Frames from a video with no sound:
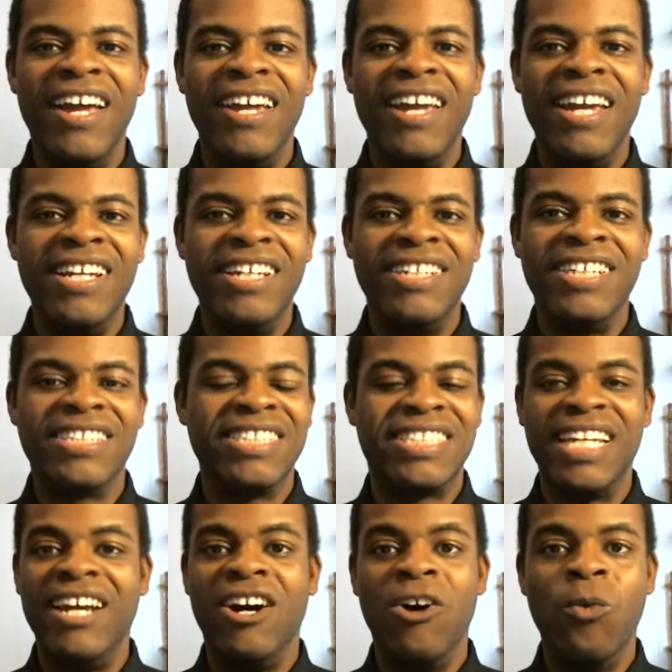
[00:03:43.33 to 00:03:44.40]
And he doesn't
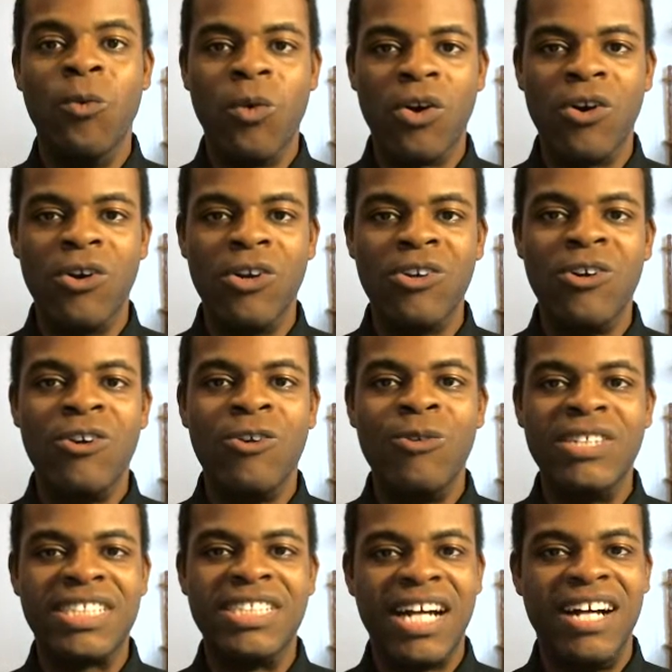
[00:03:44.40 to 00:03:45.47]
say a word,
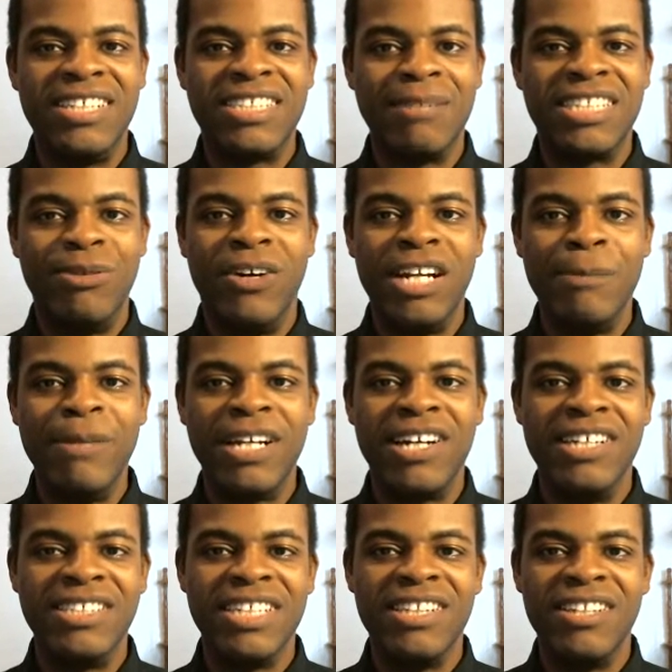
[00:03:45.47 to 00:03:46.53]
which is kind of disappointing,
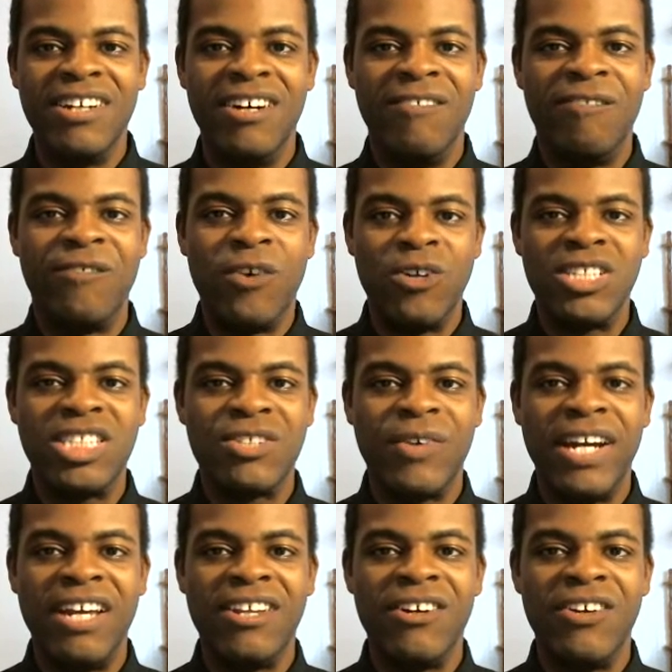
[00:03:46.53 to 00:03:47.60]
because in the first
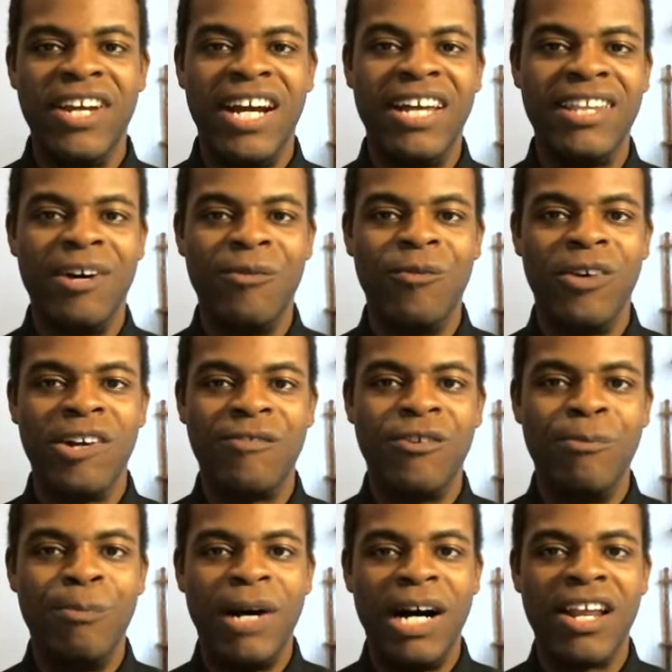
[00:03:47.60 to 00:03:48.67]
trailer, you had that
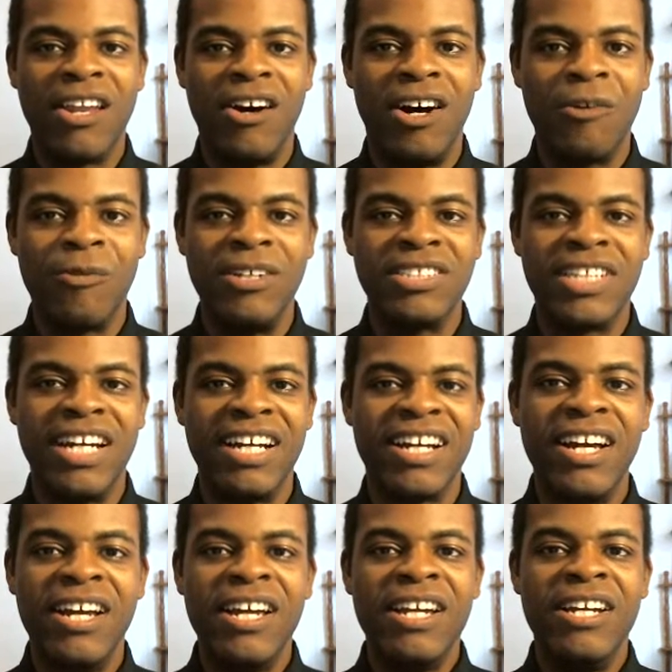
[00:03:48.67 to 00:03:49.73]
wonderful monologue where it's like,
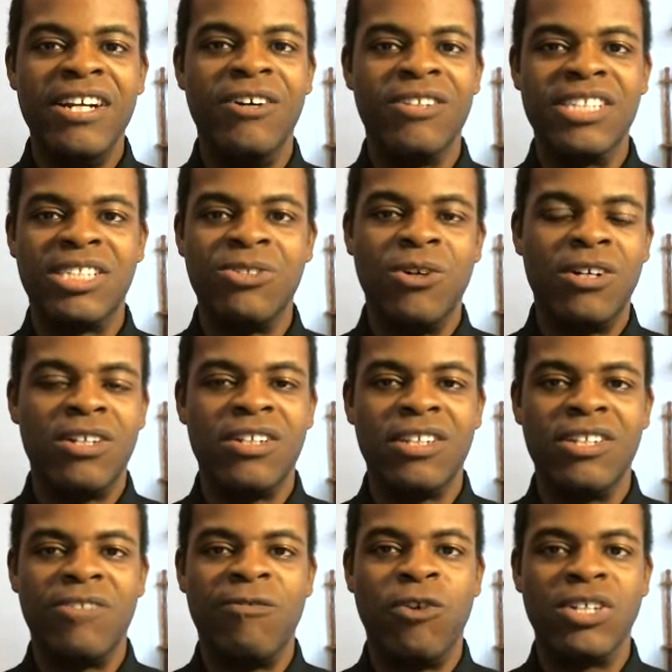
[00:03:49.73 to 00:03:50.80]
you know,
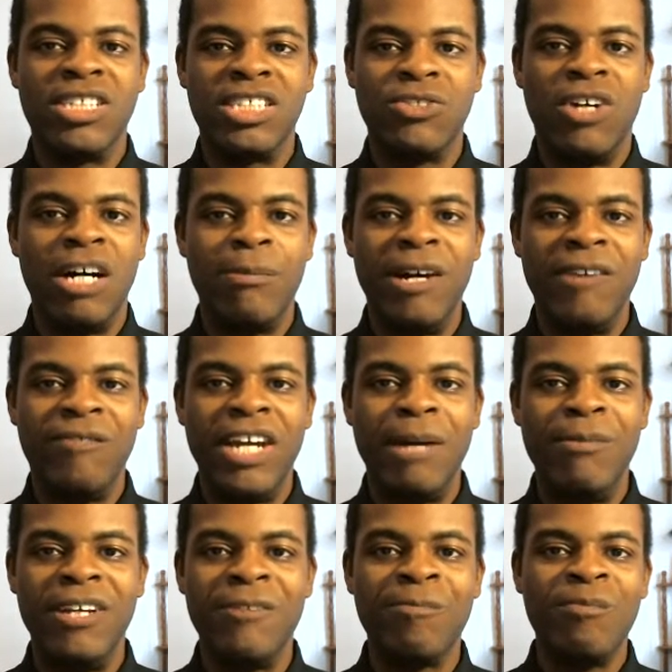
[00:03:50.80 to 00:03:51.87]
the Force is strong in my
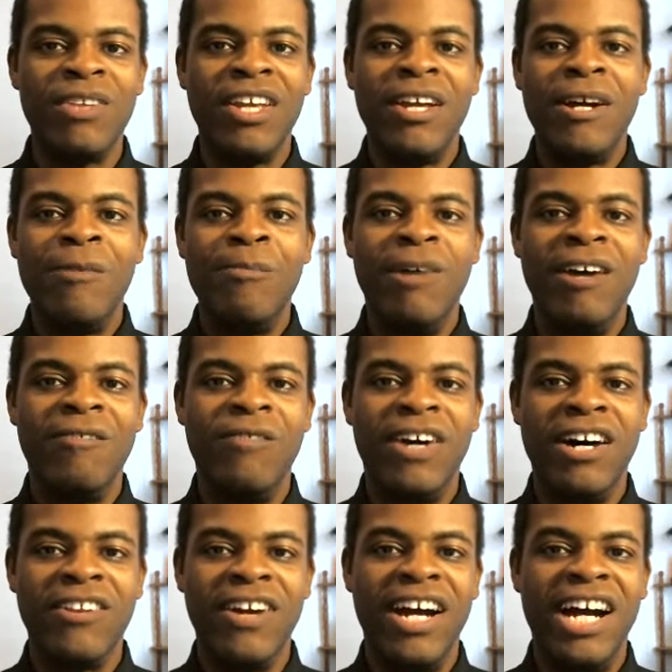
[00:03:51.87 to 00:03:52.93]
family, my
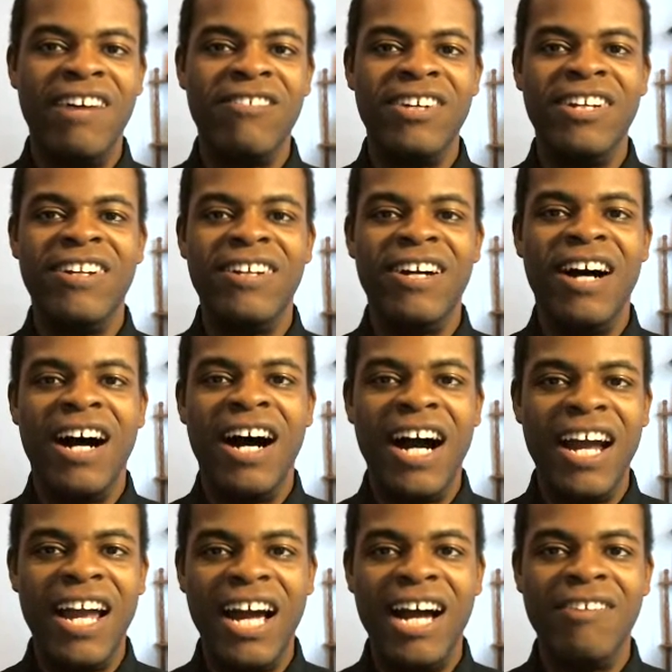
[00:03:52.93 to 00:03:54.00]
father have it,
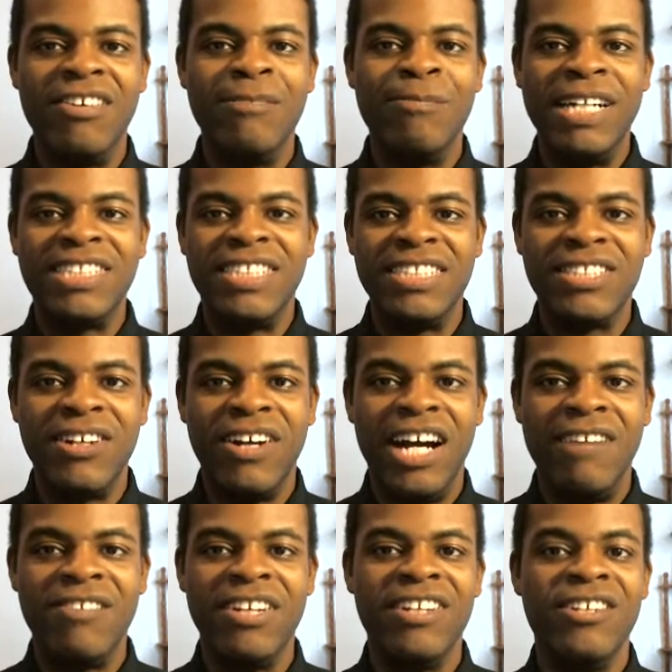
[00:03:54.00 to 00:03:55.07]
I have it, my sister
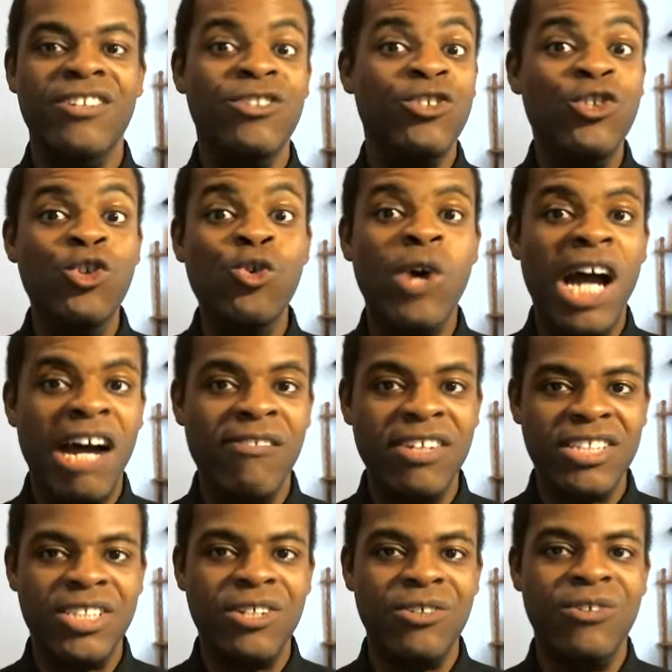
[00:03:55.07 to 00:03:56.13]
have it, you have
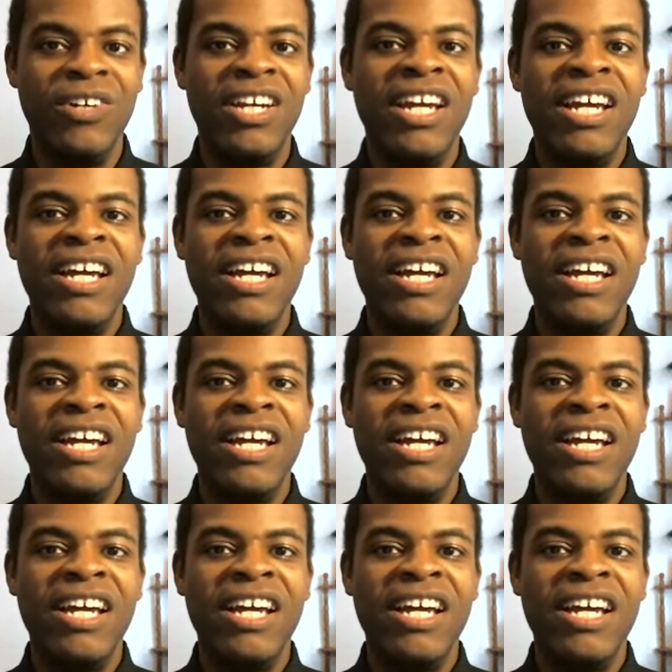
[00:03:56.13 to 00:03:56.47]
it too.